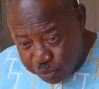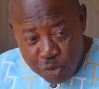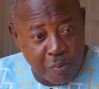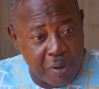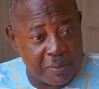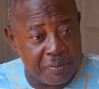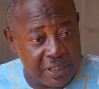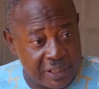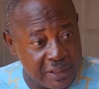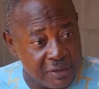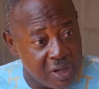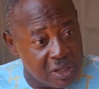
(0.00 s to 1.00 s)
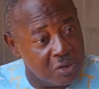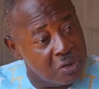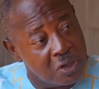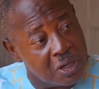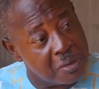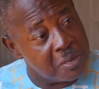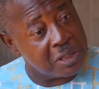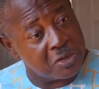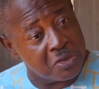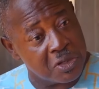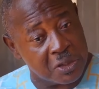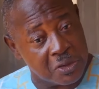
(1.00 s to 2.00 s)
probably you are no longer my
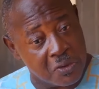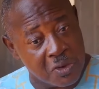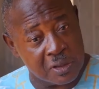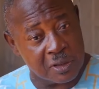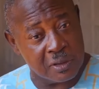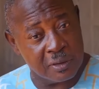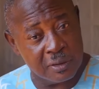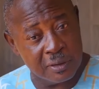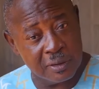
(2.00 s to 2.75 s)
children, or what?